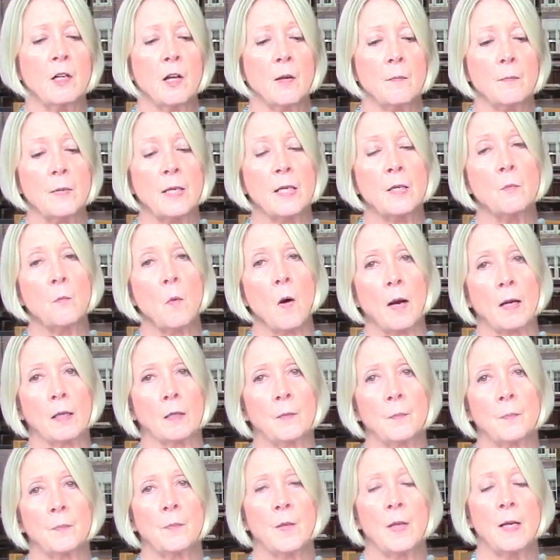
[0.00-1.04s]
Meanwhile,
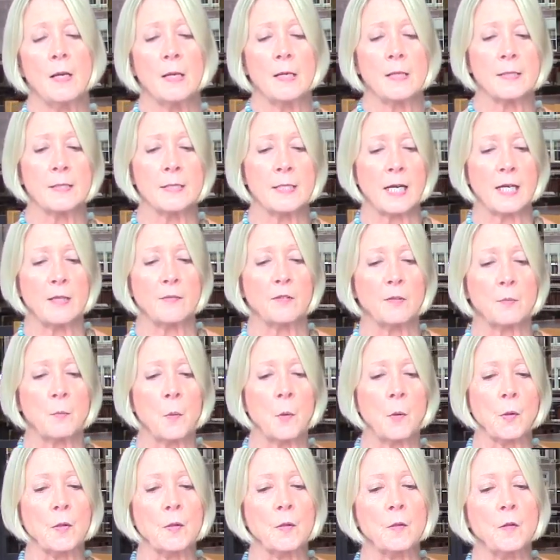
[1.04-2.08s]
a study
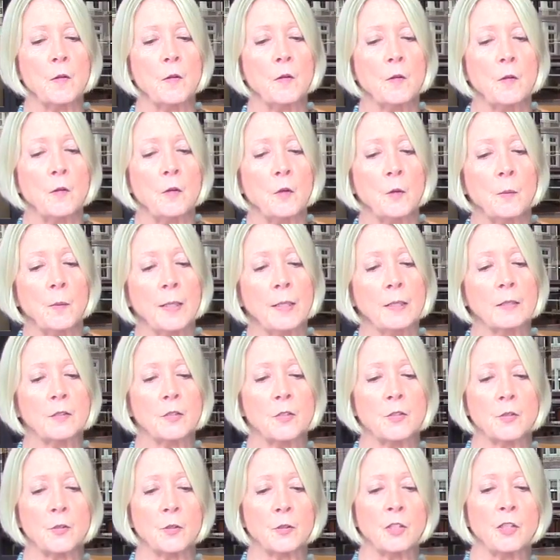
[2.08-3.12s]
reported in the New
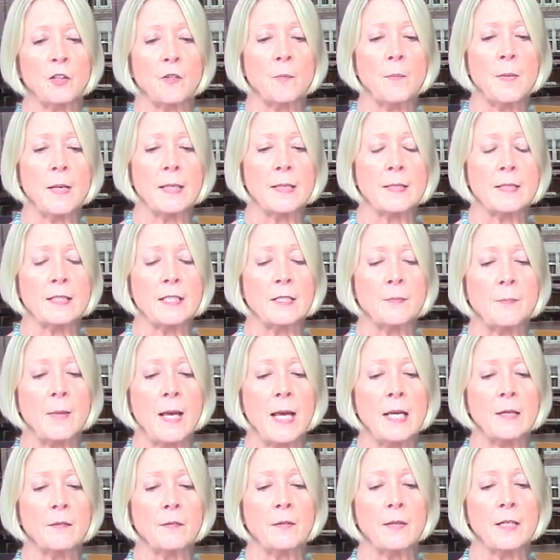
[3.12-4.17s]
England Journal of Medicine
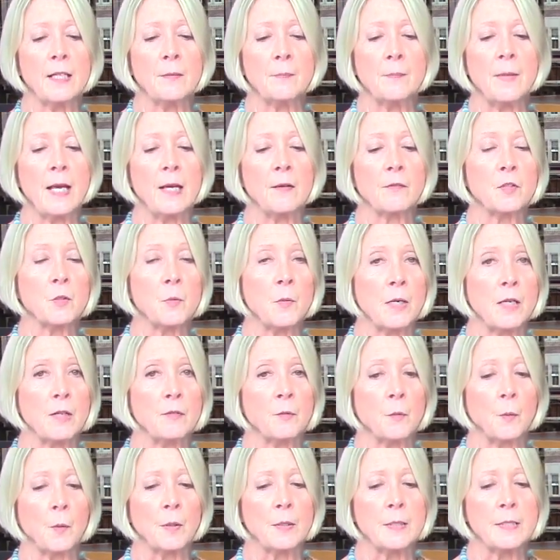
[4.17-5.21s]
in May of
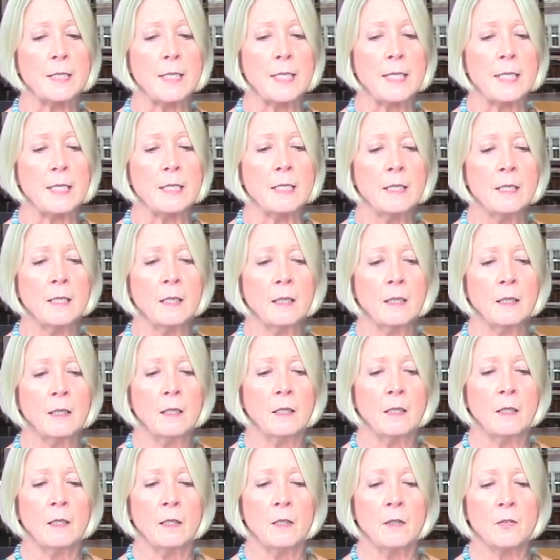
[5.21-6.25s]
2014
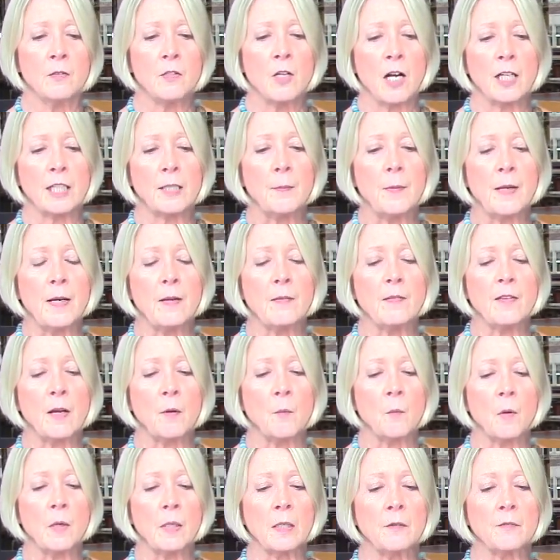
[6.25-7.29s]
documented that
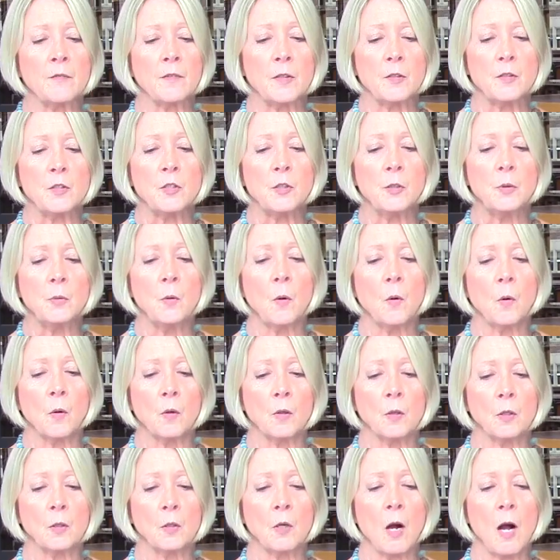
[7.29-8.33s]
one of the 2
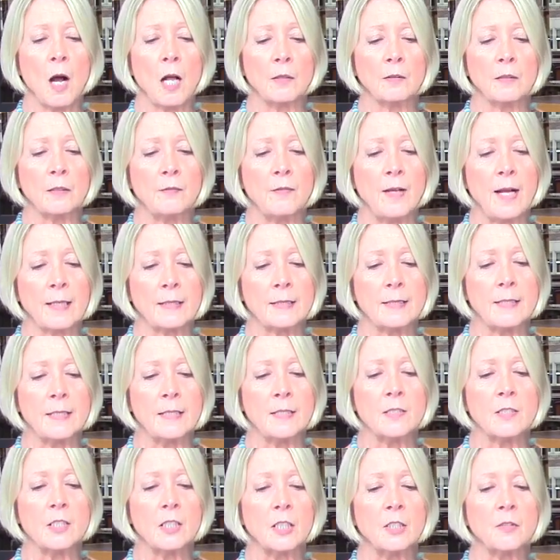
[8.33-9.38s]
oral cholera
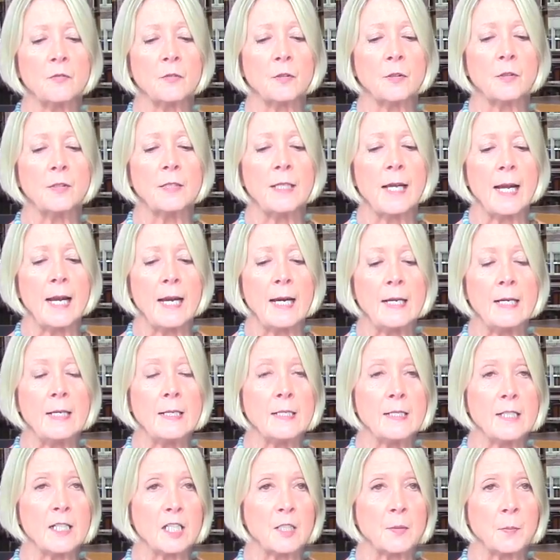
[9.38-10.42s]
vaccines conferred
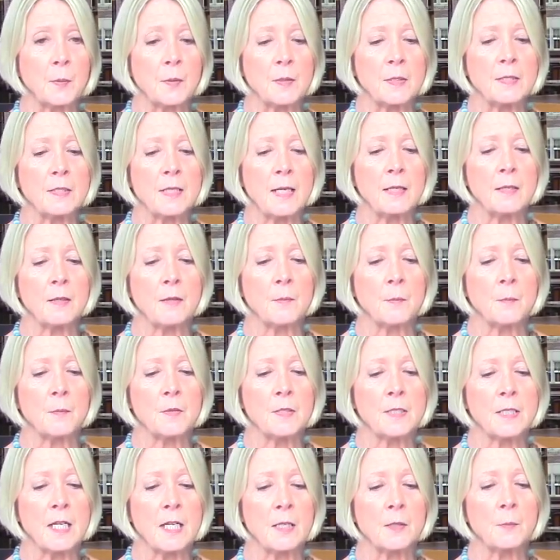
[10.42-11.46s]

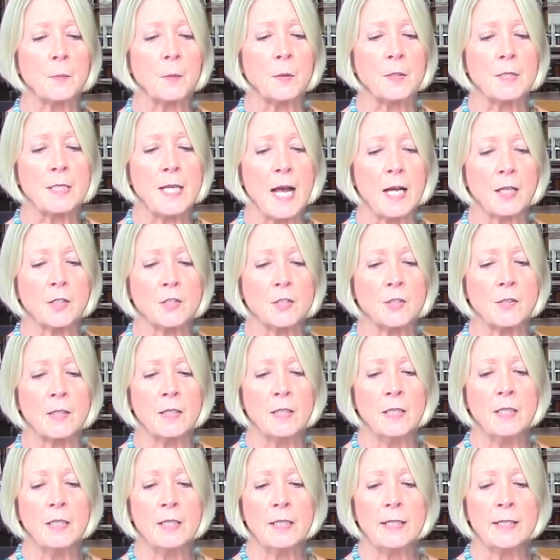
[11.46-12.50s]
86% protection
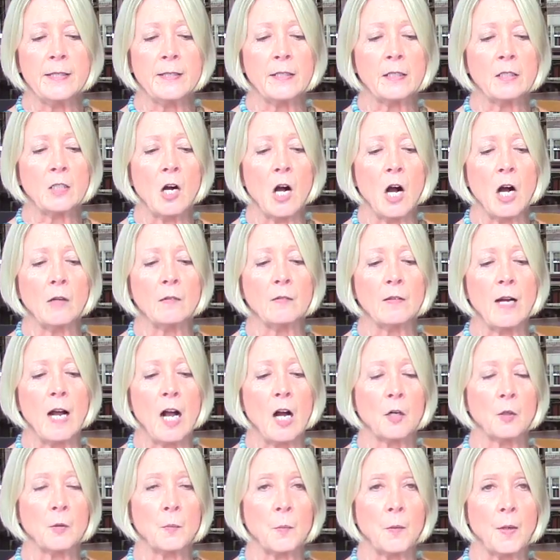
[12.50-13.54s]
in a cholera
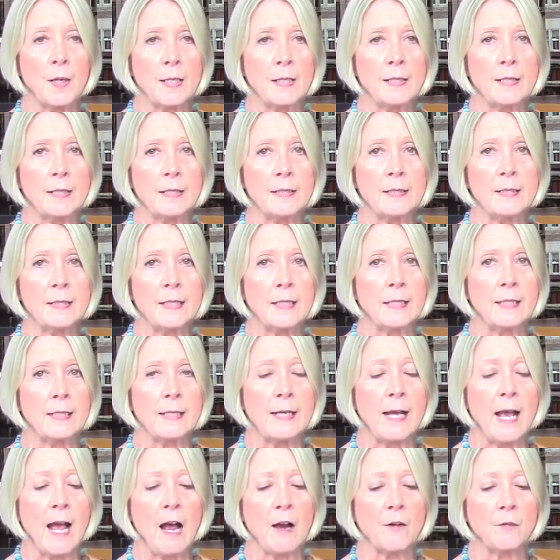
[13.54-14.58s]
outbreak in
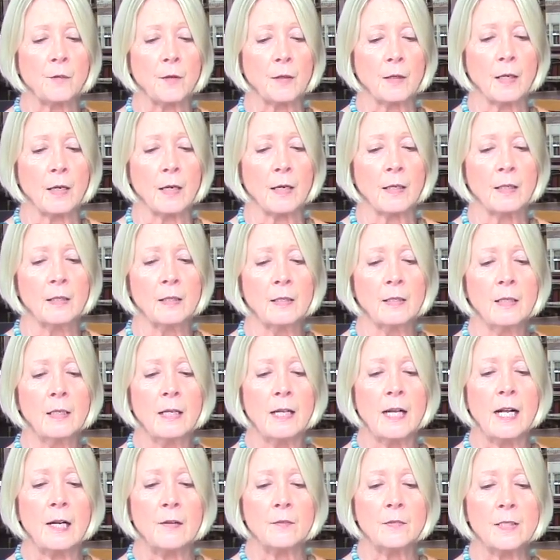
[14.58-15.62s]
Guinea, Africa,
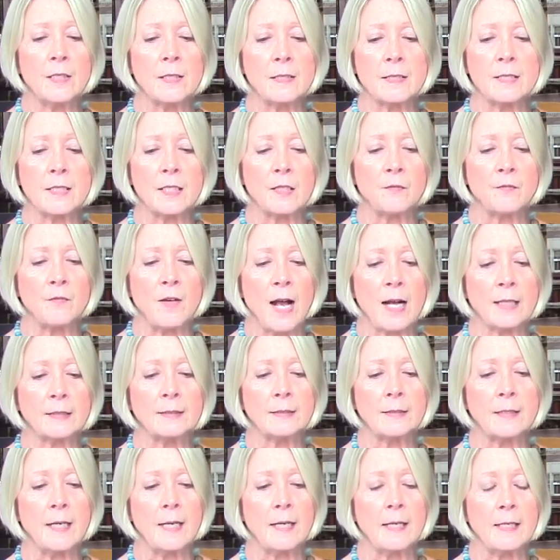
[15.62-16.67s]
evidence that
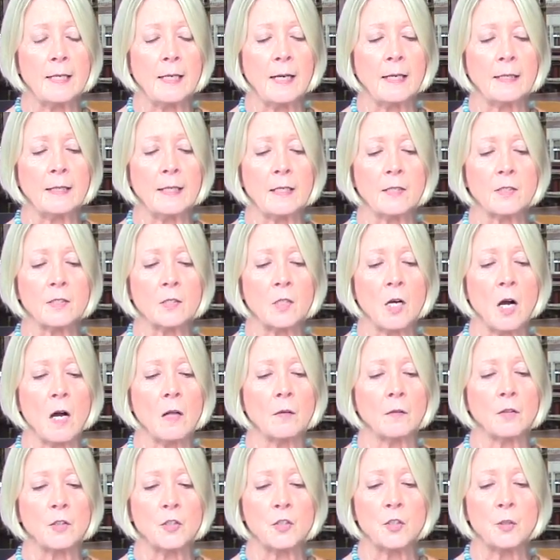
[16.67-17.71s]
vaccinating against
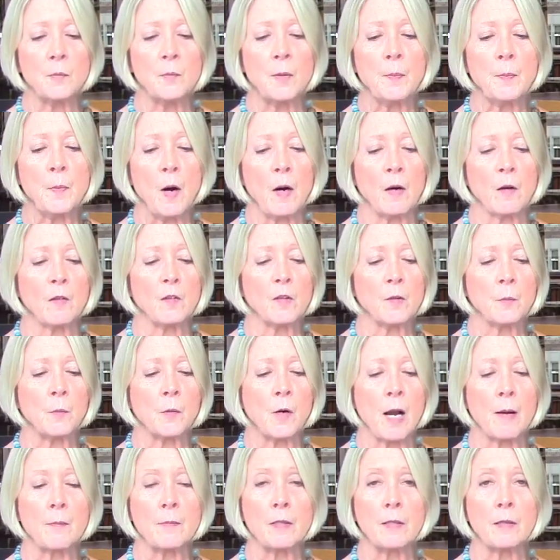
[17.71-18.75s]
cholera should be part of the
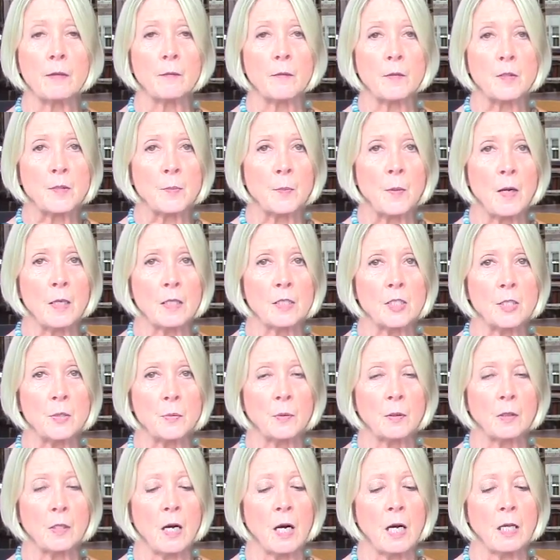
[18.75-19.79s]
primary response to
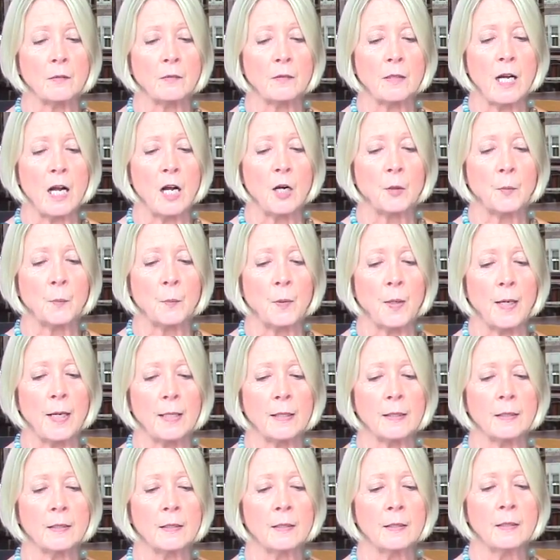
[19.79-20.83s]
a cholera outbreak.
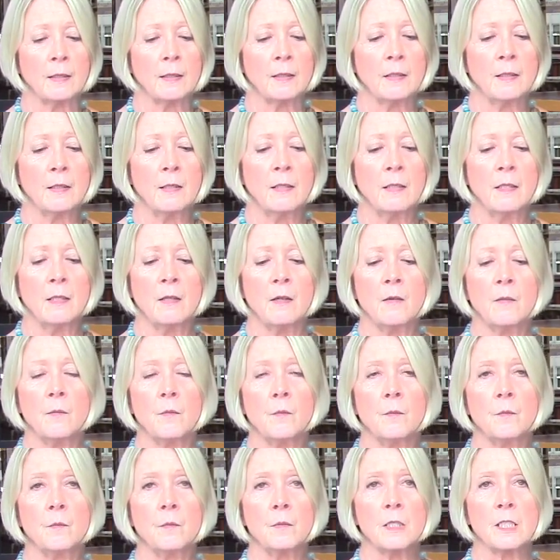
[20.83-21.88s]

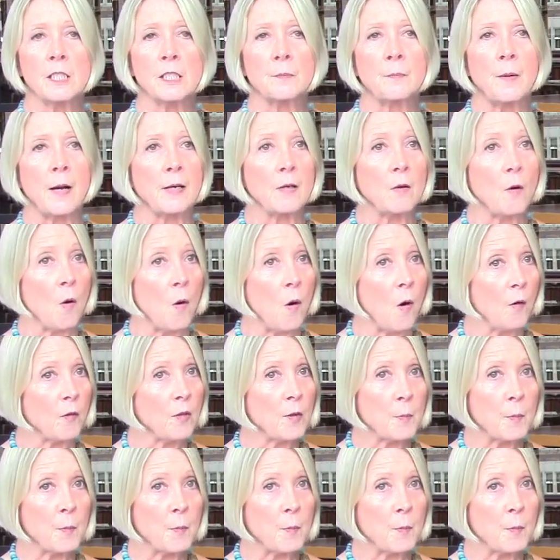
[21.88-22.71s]
Despite all the